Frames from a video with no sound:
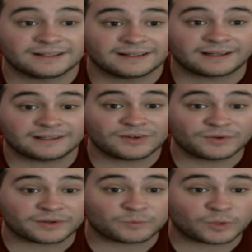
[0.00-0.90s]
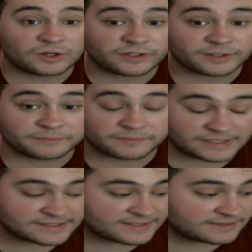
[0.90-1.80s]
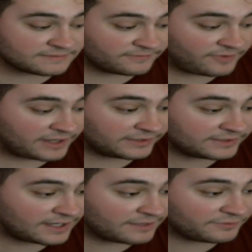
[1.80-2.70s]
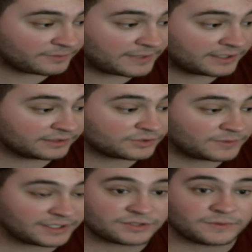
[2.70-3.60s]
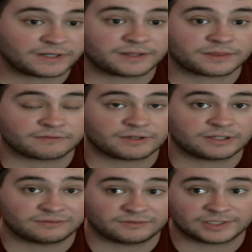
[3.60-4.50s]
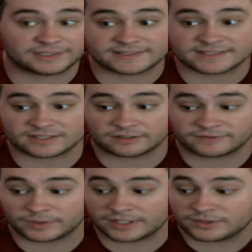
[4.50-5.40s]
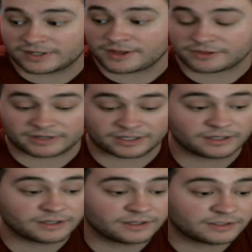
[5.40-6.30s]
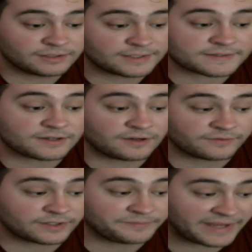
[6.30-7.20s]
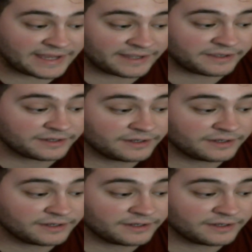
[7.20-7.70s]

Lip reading: Hello and welcome. It's finally time for my 2023, or at least start of 2023, disc golf in the bag.